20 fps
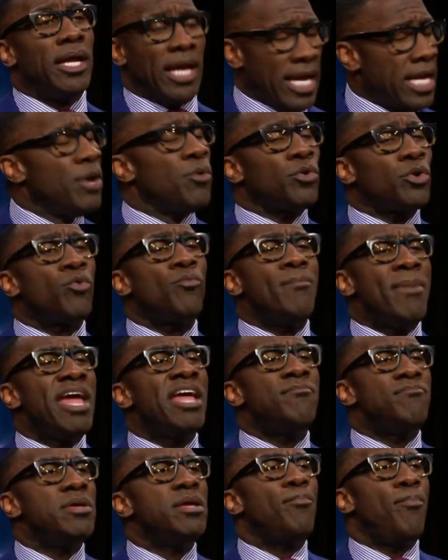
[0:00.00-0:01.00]
It would have
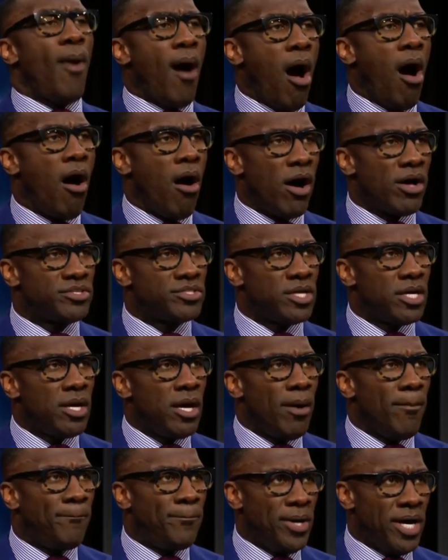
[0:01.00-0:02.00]
made me pause.
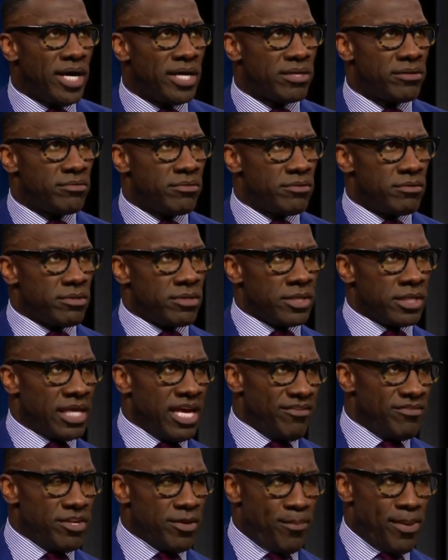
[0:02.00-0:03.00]
But
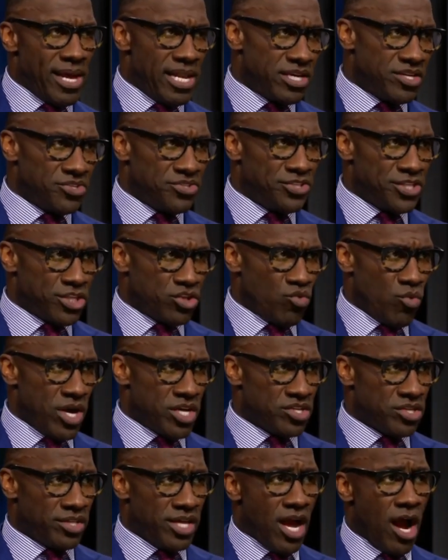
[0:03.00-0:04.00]
given the Pelicans
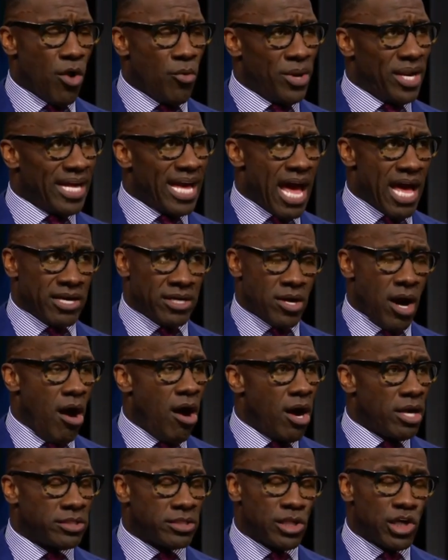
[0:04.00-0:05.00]
situation, they already got
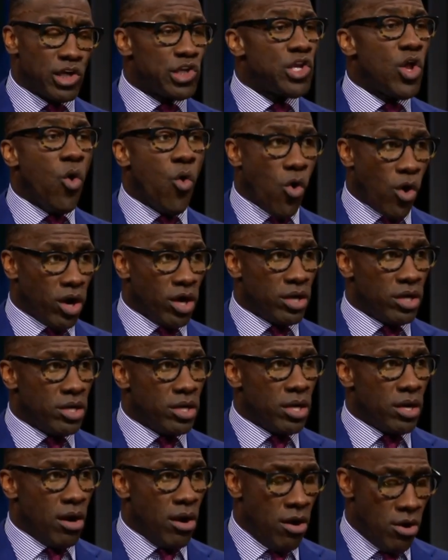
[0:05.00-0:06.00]
guards galore
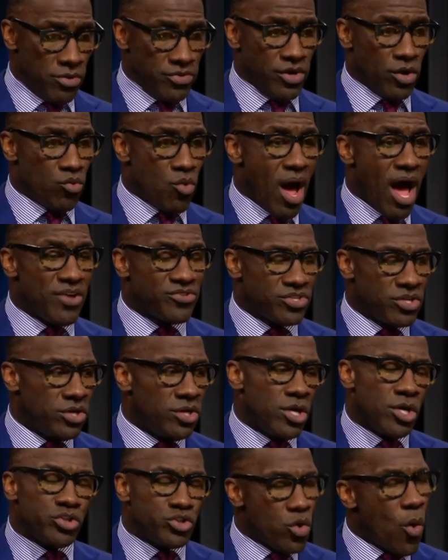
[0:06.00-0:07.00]
on their roster,
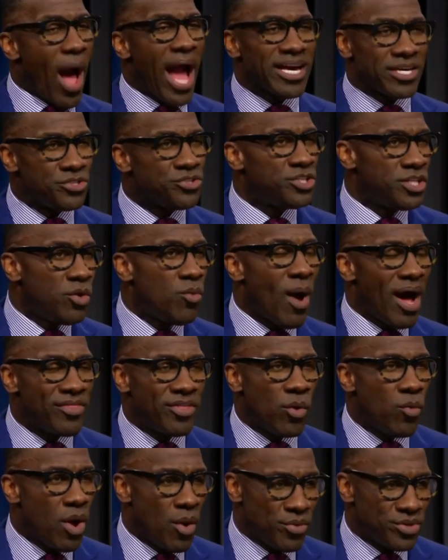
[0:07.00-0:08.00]
so I can see why
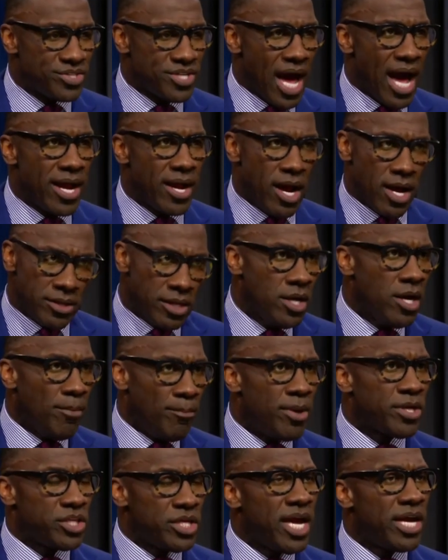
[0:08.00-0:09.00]
they went with Zion.
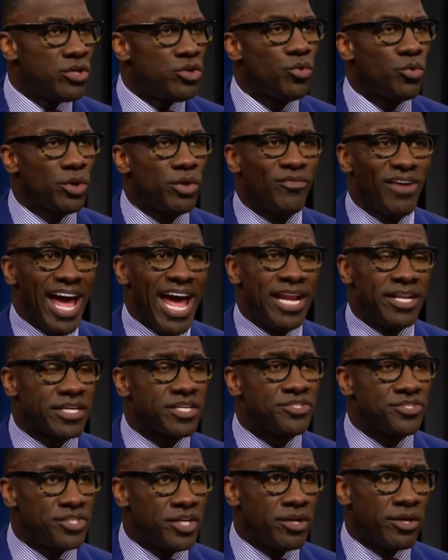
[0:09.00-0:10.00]
But yeah, you would have had to
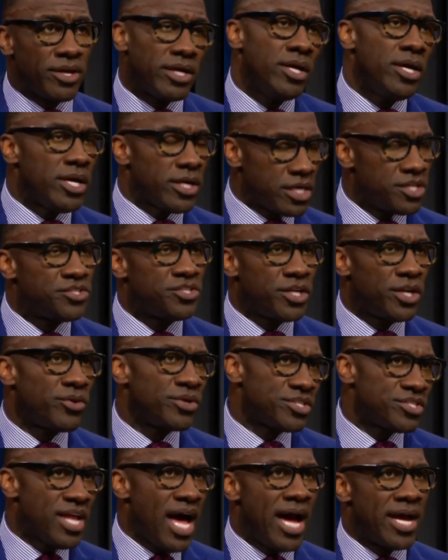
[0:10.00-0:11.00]
consider it,
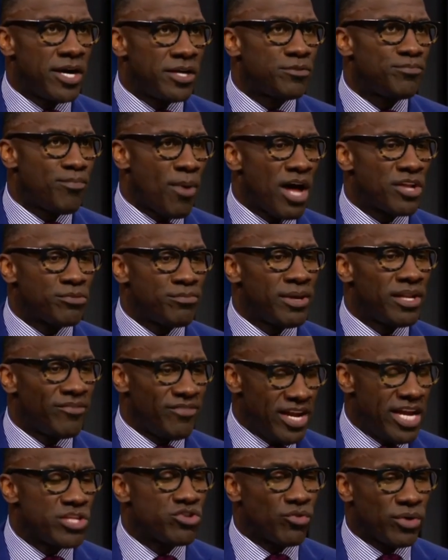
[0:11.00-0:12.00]
considering Zion's possibility
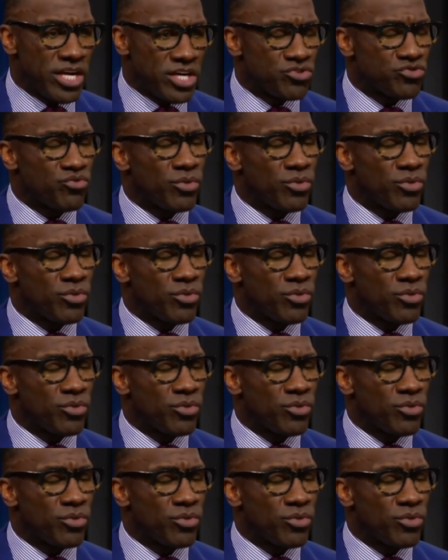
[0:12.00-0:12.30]
of injury history.